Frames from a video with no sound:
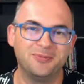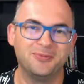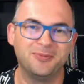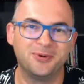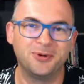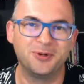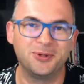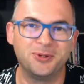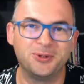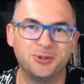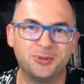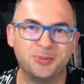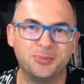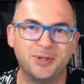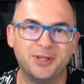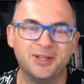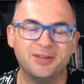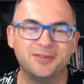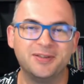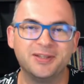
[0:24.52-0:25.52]
for your
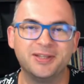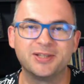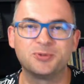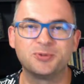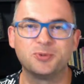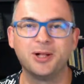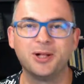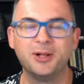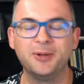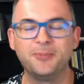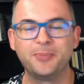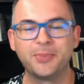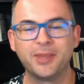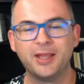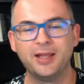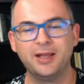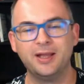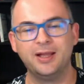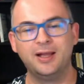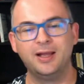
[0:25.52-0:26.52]
benefit as well.
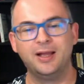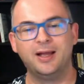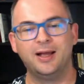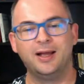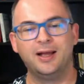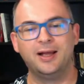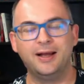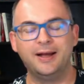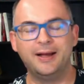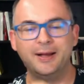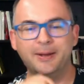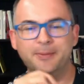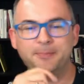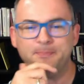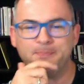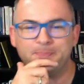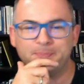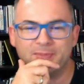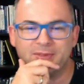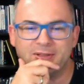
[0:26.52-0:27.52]

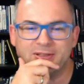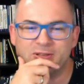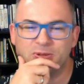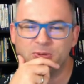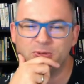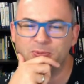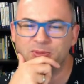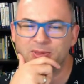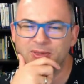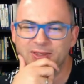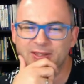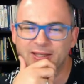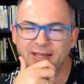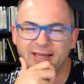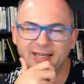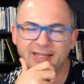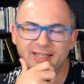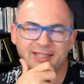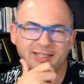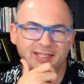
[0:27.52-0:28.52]
So the
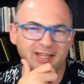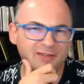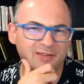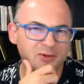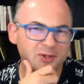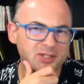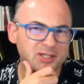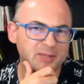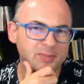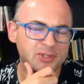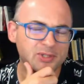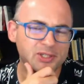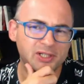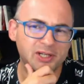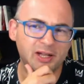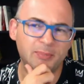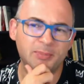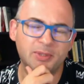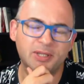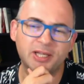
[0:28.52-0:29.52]
idea for this
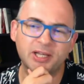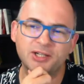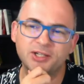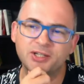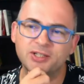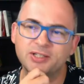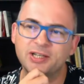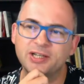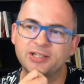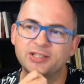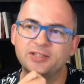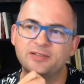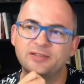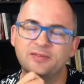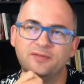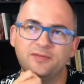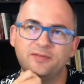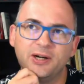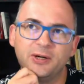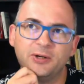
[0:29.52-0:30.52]
application is actually
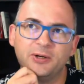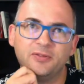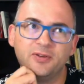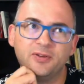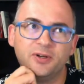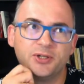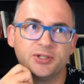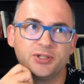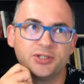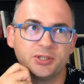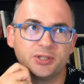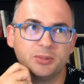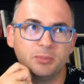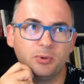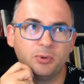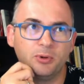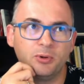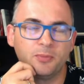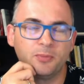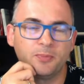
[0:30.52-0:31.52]
very, very
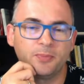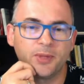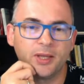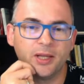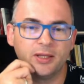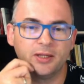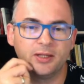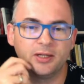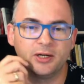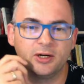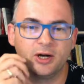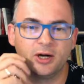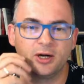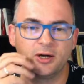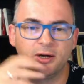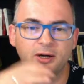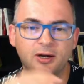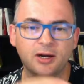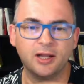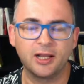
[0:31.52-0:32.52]
simple. And there
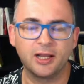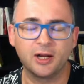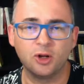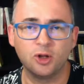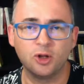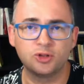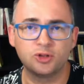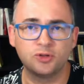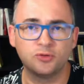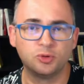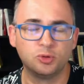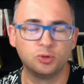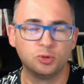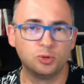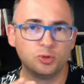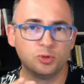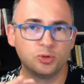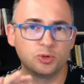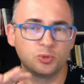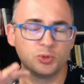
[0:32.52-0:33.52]
are like lots of
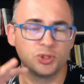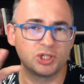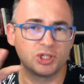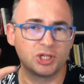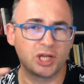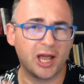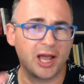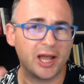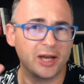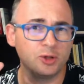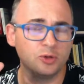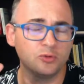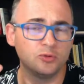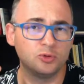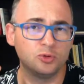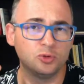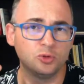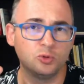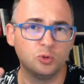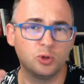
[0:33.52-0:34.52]
tools which kind
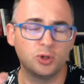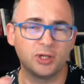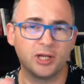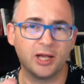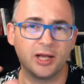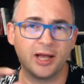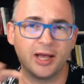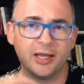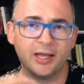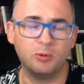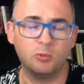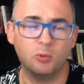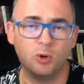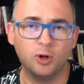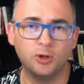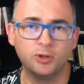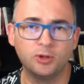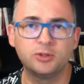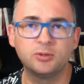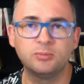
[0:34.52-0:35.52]
of do what I
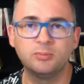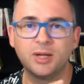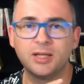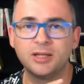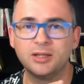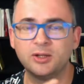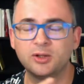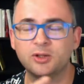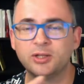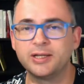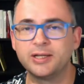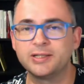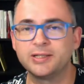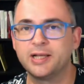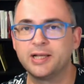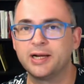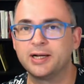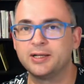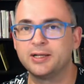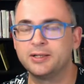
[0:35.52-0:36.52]
want, but not
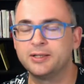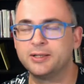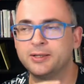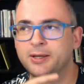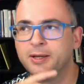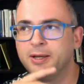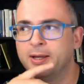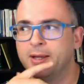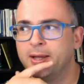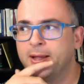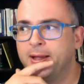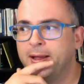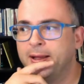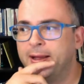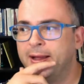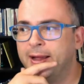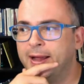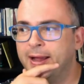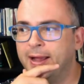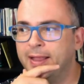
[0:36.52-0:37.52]
exactly.
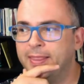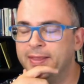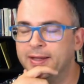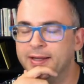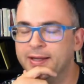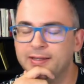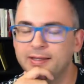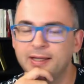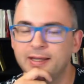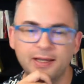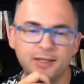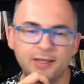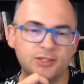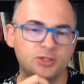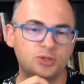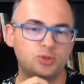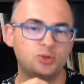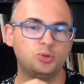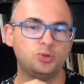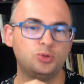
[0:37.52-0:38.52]
And the idea
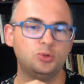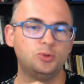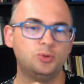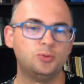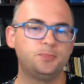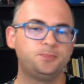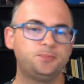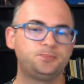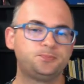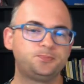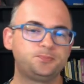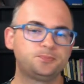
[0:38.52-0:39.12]
is to